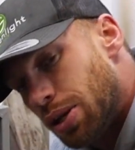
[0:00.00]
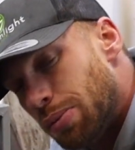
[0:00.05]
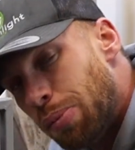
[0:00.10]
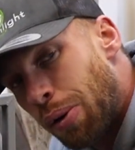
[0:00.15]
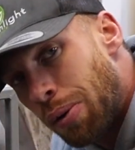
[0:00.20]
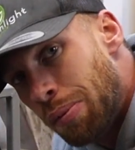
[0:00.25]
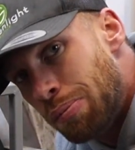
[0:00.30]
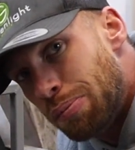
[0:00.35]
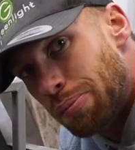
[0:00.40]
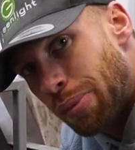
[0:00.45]
the
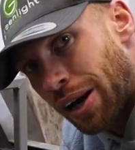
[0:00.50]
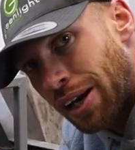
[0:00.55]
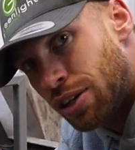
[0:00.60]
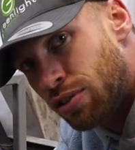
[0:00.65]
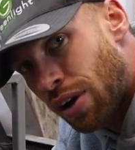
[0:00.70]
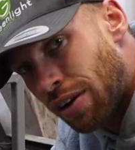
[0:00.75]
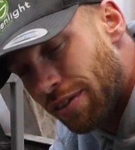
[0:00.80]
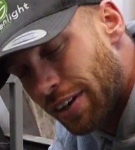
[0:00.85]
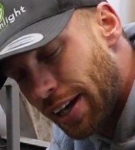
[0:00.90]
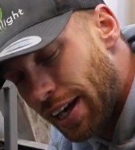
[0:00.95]
pump by
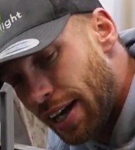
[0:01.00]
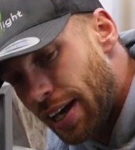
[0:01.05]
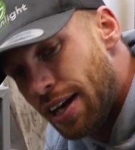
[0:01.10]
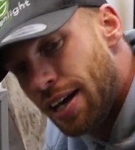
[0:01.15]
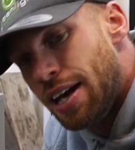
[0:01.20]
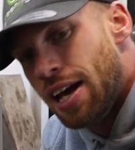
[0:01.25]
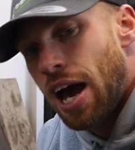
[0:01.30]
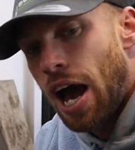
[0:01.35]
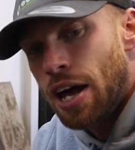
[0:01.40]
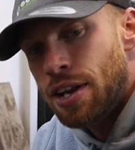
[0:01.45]
gravity,
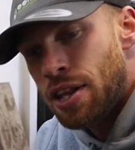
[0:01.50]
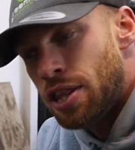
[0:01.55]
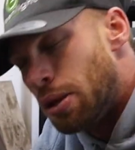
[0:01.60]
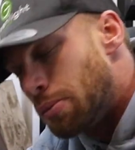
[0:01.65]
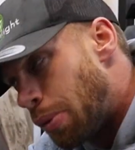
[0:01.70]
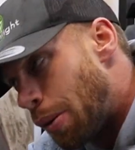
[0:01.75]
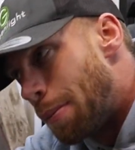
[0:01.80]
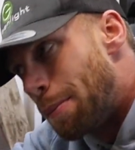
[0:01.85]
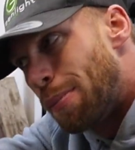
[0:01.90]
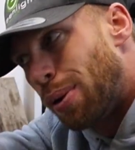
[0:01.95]
and then the
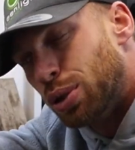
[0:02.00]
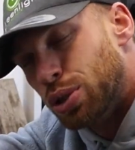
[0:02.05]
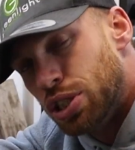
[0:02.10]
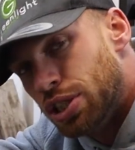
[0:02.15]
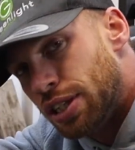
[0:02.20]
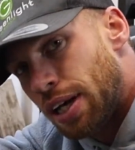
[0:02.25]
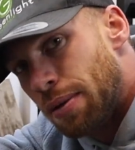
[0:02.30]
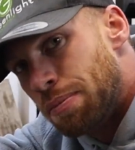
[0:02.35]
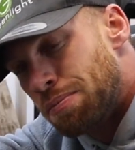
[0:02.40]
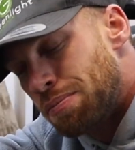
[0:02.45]
pump
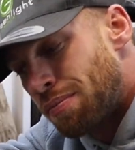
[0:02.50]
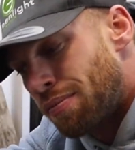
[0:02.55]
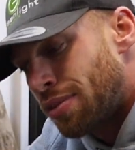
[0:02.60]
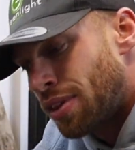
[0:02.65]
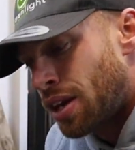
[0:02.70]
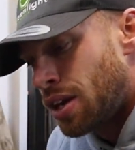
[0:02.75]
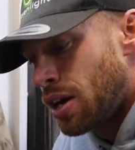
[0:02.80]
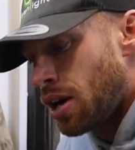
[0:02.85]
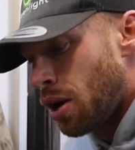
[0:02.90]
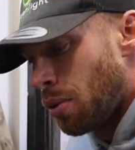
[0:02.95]
pushes it.
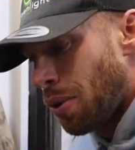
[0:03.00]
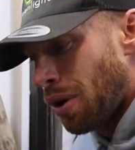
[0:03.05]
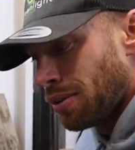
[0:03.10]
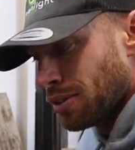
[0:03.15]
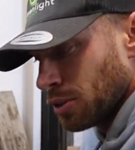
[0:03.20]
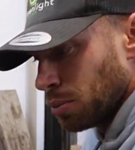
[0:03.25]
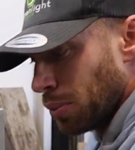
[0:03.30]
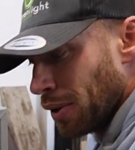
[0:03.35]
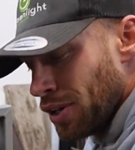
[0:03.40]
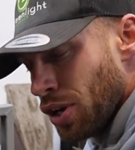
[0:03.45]

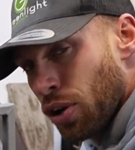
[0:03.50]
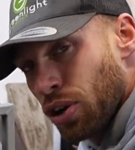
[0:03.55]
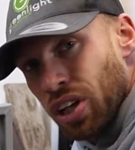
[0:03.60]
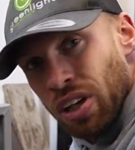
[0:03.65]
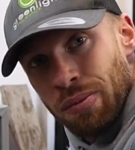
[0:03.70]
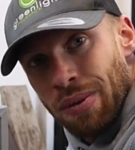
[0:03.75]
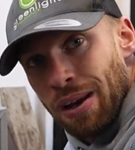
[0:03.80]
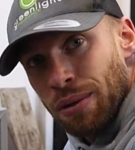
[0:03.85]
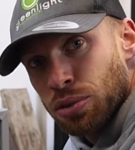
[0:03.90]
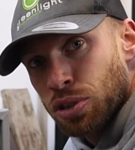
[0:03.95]
Whereas we're not going
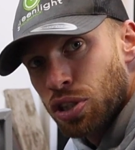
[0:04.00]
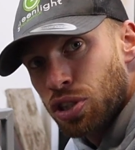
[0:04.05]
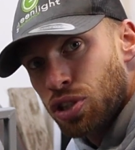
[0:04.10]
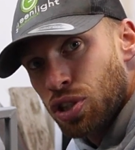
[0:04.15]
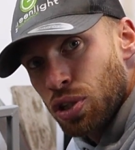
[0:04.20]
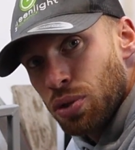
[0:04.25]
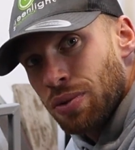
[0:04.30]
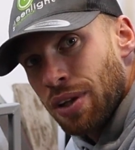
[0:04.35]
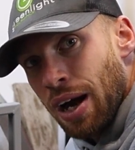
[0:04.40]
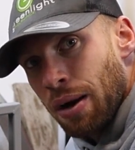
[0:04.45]
to be able to
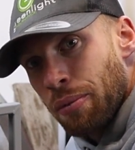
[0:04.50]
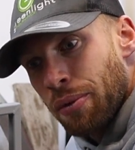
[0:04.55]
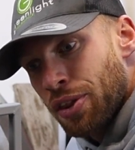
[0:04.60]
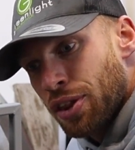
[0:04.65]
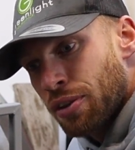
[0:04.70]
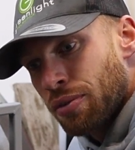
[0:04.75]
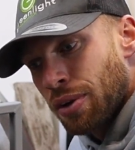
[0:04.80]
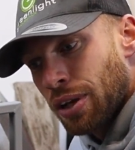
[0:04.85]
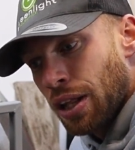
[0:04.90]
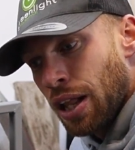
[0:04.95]
do that with
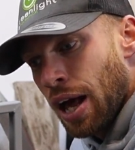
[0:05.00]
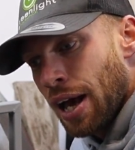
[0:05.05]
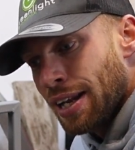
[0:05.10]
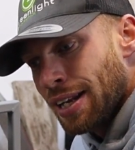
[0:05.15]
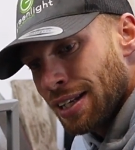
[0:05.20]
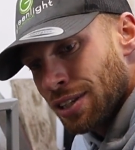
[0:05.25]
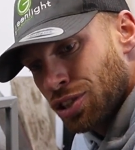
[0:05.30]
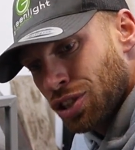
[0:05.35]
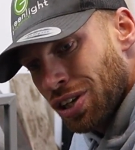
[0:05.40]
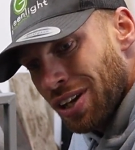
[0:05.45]
the Reliant.
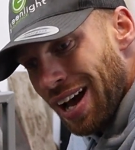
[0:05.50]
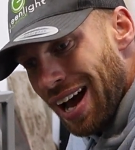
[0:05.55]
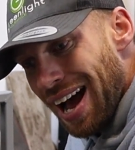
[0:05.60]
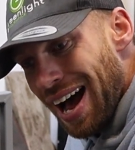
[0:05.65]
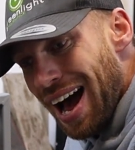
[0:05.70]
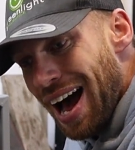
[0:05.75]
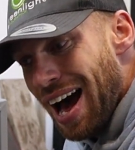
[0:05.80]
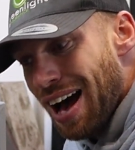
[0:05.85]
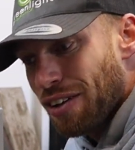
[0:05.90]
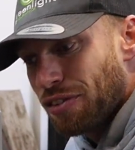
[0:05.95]
It's going to
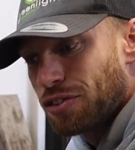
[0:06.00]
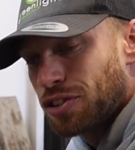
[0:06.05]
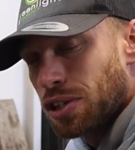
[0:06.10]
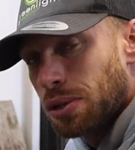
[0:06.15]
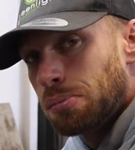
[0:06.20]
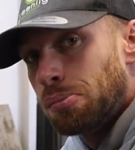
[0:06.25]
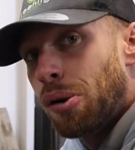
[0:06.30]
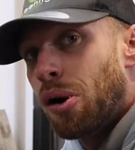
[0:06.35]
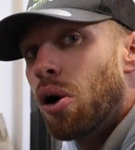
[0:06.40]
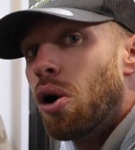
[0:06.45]
have to
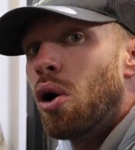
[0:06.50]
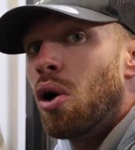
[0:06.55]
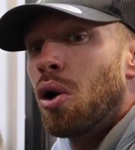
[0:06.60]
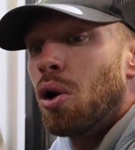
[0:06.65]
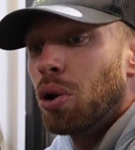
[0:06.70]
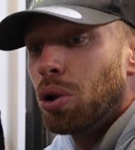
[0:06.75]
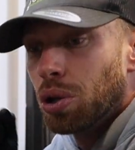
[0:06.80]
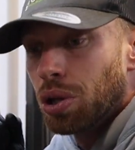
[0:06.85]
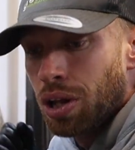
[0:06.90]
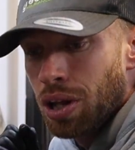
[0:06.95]

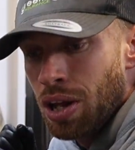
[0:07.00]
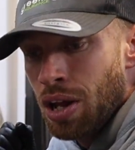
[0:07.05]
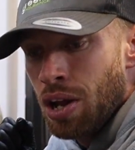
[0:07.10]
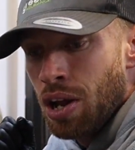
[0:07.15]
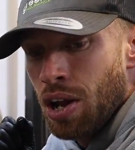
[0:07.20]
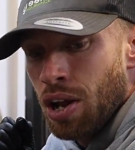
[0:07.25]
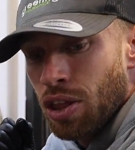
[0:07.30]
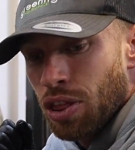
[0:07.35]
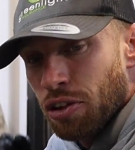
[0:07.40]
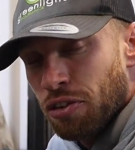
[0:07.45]
pull
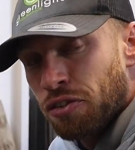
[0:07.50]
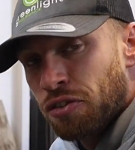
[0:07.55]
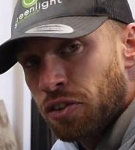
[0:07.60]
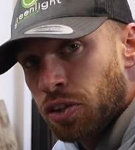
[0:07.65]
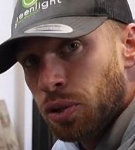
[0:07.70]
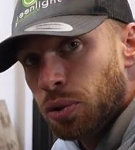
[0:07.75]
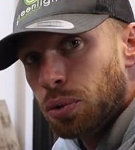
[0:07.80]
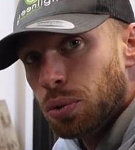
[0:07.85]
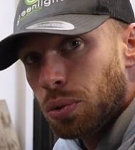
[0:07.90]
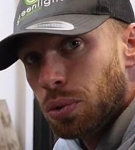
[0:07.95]
the
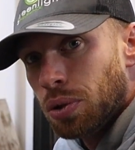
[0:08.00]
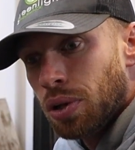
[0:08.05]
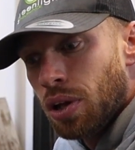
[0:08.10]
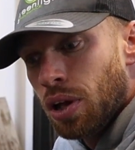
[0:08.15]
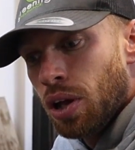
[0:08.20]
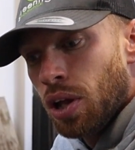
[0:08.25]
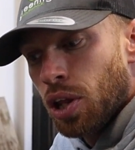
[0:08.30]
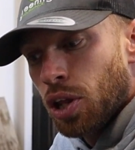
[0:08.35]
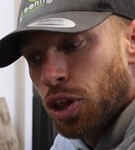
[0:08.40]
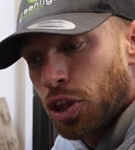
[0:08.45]
fuel
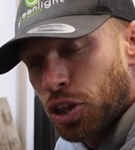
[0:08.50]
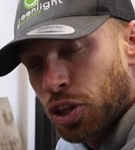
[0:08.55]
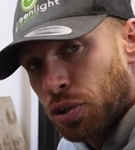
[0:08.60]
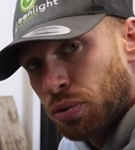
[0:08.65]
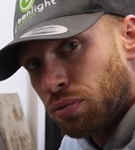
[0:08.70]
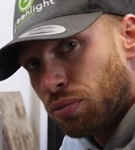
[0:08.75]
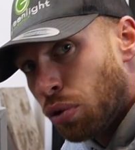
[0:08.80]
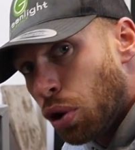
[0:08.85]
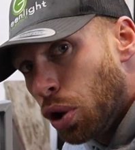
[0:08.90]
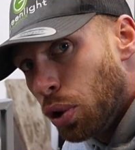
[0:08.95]

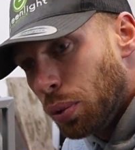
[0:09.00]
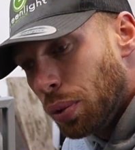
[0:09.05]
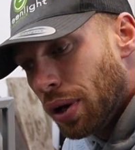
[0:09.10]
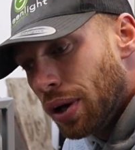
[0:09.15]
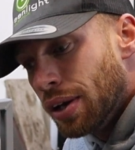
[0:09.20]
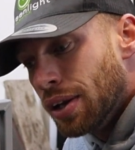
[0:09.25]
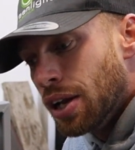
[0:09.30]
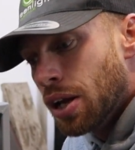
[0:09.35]
through